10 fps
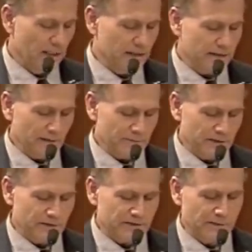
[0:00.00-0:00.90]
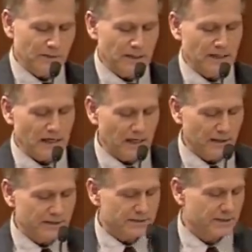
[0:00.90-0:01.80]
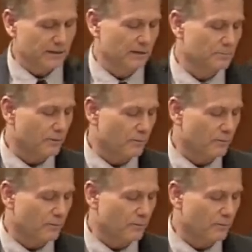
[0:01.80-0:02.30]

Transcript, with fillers: In attempting to simulate highly skilled